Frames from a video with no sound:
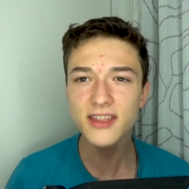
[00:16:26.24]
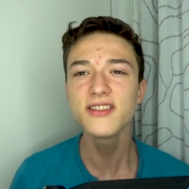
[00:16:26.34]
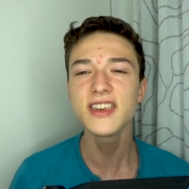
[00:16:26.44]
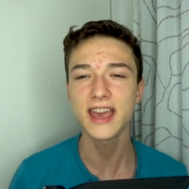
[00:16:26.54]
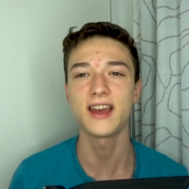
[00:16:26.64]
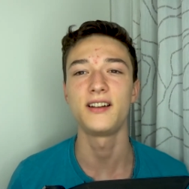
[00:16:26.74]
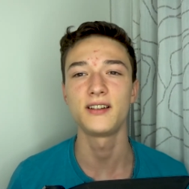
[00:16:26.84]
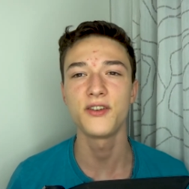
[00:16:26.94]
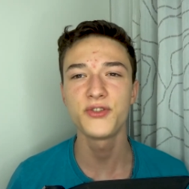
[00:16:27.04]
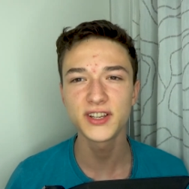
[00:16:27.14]
in the
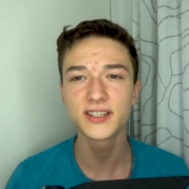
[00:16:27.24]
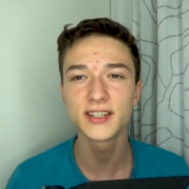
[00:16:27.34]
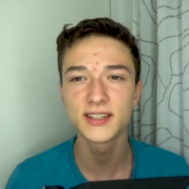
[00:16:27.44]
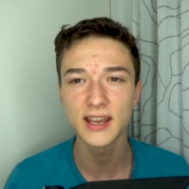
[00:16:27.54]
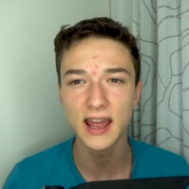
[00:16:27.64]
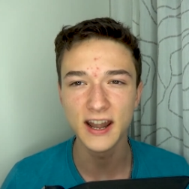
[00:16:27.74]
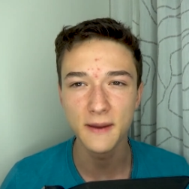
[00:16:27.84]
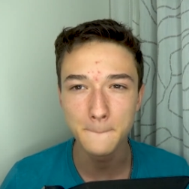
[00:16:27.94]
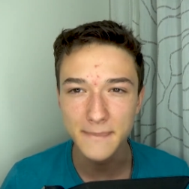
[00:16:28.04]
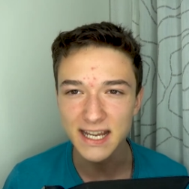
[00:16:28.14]
end, this is an
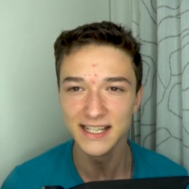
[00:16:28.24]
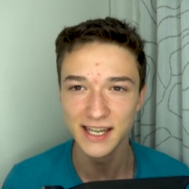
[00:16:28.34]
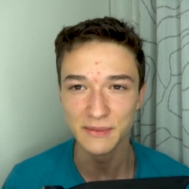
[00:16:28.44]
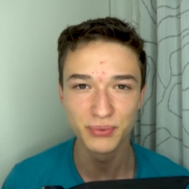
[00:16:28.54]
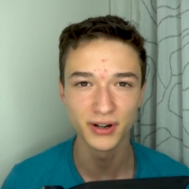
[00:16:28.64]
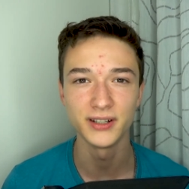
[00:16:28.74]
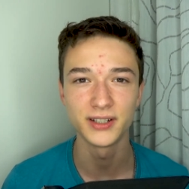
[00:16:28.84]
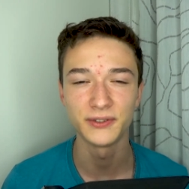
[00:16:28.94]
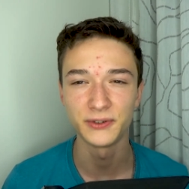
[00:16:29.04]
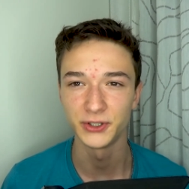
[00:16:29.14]
amazing
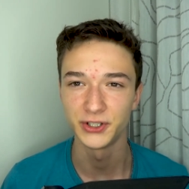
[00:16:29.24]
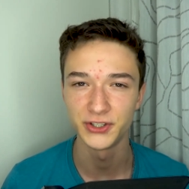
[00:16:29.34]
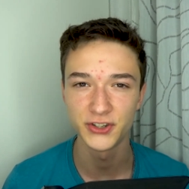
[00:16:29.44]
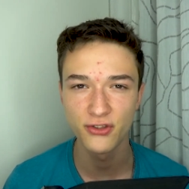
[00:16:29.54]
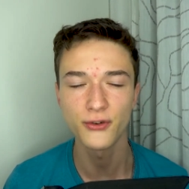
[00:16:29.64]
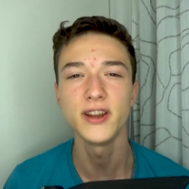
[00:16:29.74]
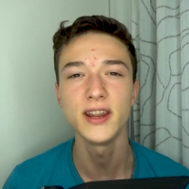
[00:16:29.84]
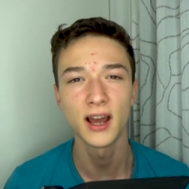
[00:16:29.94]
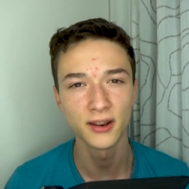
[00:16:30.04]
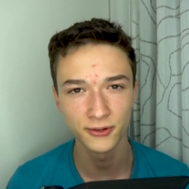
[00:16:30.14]
printer for just
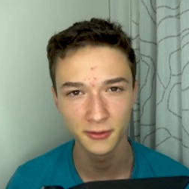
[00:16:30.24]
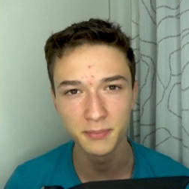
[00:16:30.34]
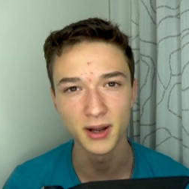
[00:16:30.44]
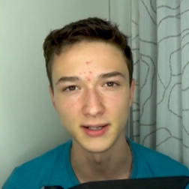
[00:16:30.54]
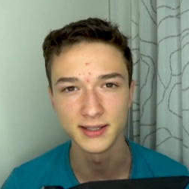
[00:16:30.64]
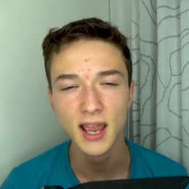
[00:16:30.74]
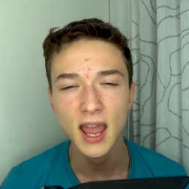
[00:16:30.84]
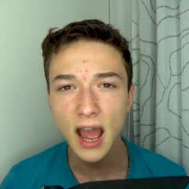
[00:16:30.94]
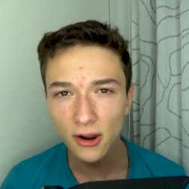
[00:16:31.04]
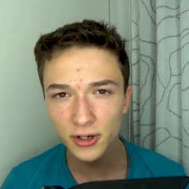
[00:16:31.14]
300 bucks.
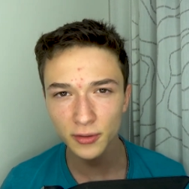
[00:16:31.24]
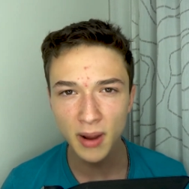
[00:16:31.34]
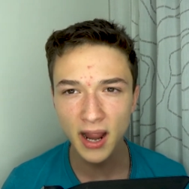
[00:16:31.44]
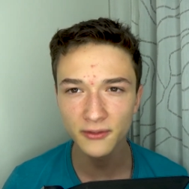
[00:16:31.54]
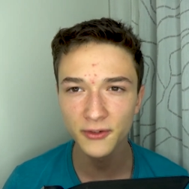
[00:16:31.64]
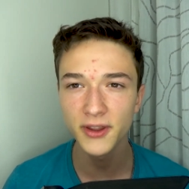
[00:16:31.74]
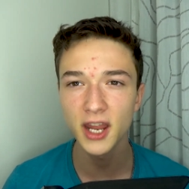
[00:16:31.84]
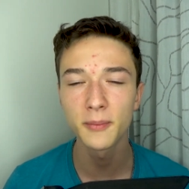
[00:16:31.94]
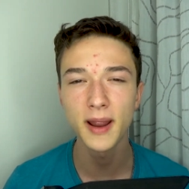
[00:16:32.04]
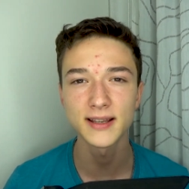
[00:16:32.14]
I ordered mine off of
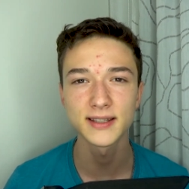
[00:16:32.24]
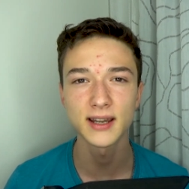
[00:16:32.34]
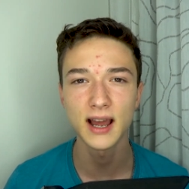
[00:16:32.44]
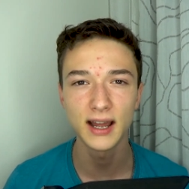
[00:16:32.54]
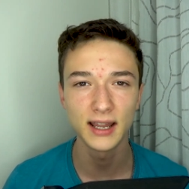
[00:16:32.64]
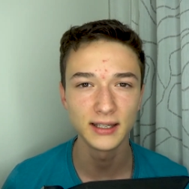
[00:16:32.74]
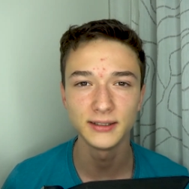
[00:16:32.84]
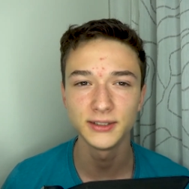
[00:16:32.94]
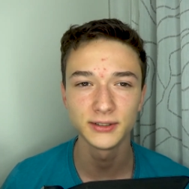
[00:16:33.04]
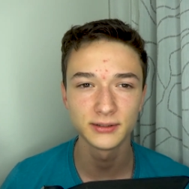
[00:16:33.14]
GearBest. I,
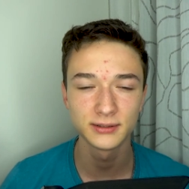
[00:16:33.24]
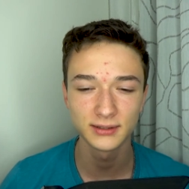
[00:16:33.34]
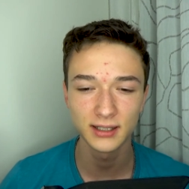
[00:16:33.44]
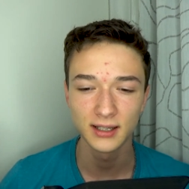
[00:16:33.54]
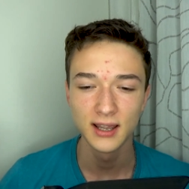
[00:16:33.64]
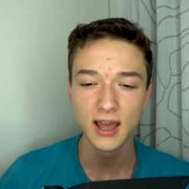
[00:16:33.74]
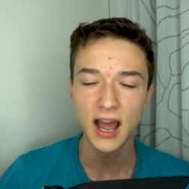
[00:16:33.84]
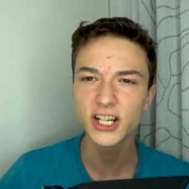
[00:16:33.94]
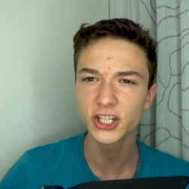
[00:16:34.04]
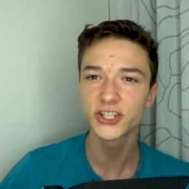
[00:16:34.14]
you
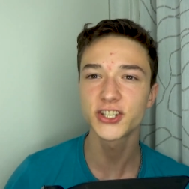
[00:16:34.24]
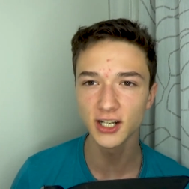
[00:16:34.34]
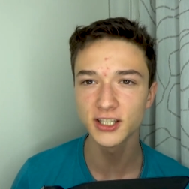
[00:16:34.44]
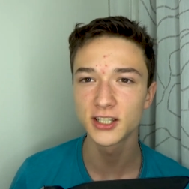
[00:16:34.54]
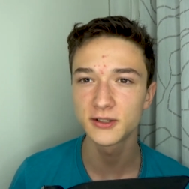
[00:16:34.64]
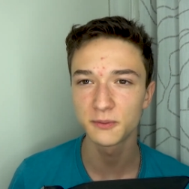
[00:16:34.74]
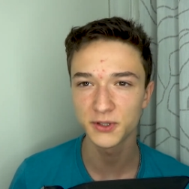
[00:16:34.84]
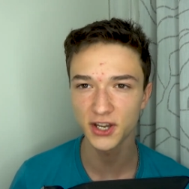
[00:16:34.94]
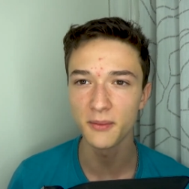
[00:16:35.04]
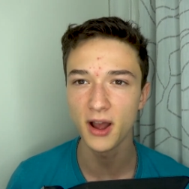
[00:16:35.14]
I consulted
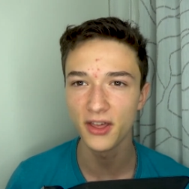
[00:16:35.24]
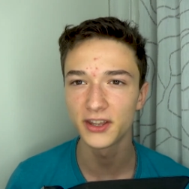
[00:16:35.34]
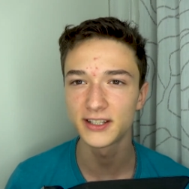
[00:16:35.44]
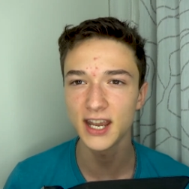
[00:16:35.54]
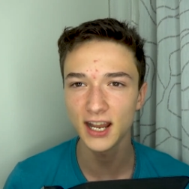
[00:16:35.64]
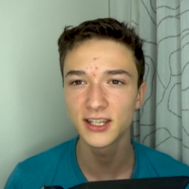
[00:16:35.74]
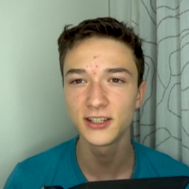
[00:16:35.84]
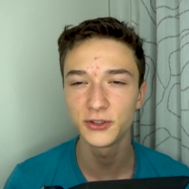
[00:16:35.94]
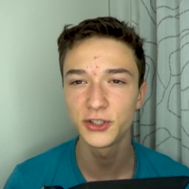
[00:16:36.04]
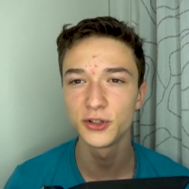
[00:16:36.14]
some other tech
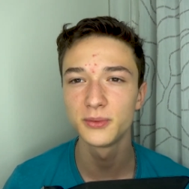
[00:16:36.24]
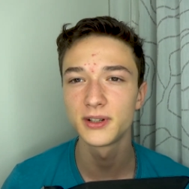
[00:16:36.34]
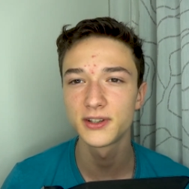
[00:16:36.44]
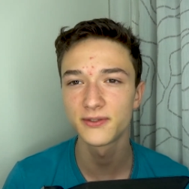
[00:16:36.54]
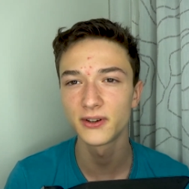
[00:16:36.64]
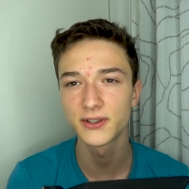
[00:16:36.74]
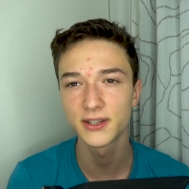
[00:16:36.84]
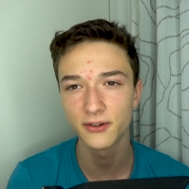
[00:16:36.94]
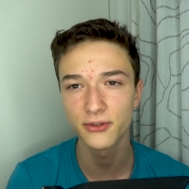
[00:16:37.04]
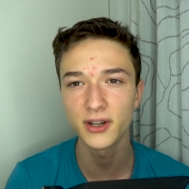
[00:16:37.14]
YouTubers
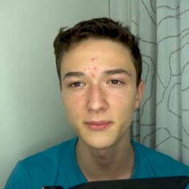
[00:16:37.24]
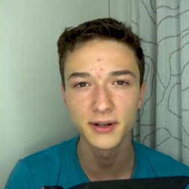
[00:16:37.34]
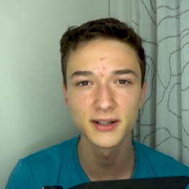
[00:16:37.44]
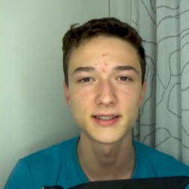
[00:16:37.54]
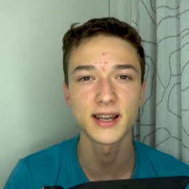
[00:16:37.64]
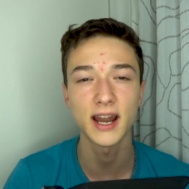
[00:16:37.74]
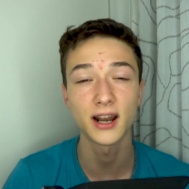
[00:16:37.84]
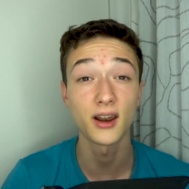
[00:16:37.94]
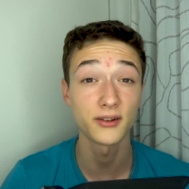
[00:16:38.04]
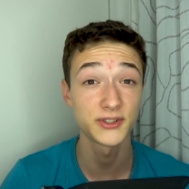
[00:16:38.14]
focusing on 3D printers to get a
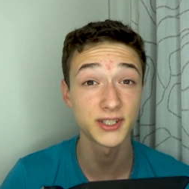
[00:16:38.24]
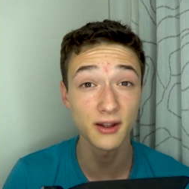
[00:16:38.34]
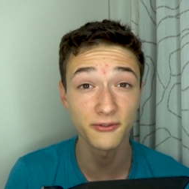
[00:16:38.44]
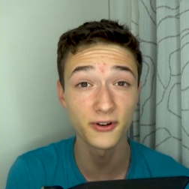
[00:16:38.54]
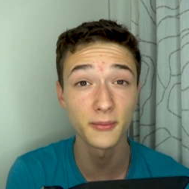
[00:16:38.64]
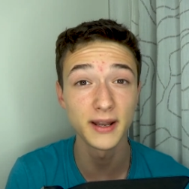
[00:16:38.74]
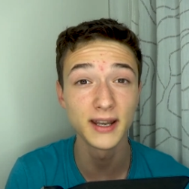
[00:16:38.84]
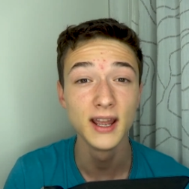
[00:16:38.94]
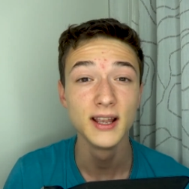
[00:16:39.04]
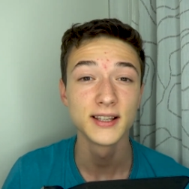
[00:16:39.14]
lot of stuff from it.
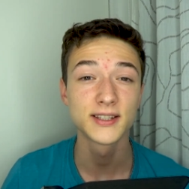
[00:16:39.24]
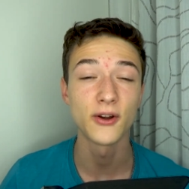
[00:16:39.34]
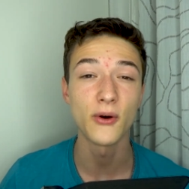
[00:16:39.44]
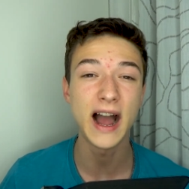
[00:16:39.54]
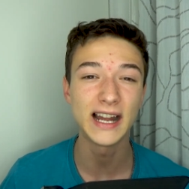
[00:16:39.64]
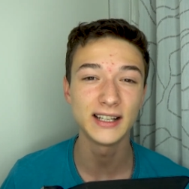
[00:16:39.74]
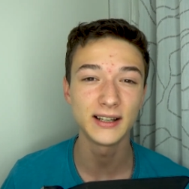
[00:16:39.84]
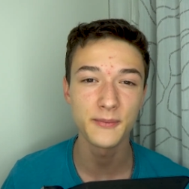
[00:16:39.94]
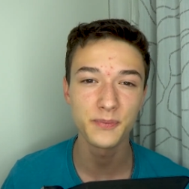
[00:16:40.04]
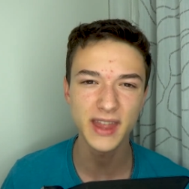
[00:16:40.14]
So I,
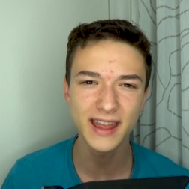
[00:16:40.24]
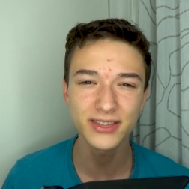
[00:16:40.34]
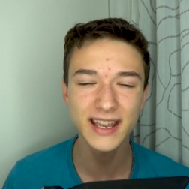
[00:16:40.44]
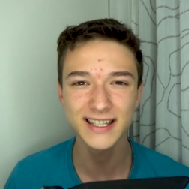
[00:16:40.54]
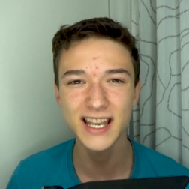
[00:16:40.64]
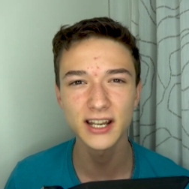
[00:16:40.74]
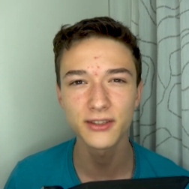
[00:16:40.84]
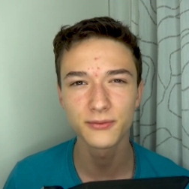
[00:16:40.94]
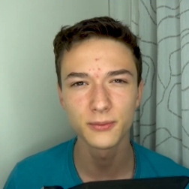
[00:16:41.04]
um, and they said